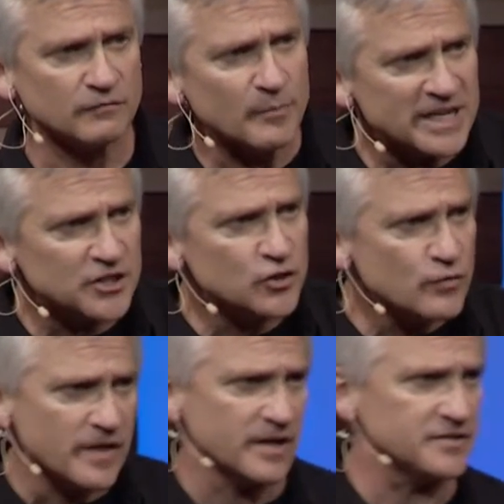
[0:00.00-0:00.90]
for me to
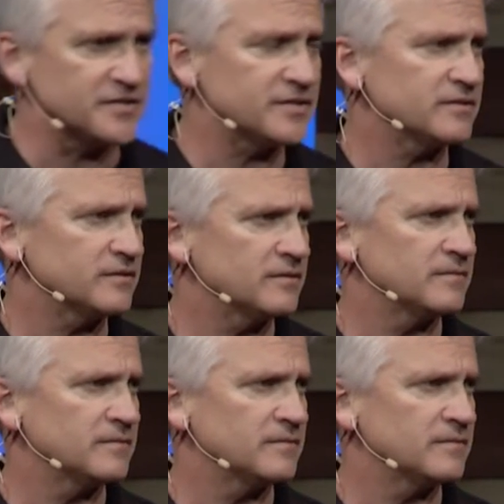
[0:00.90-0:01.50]
do this?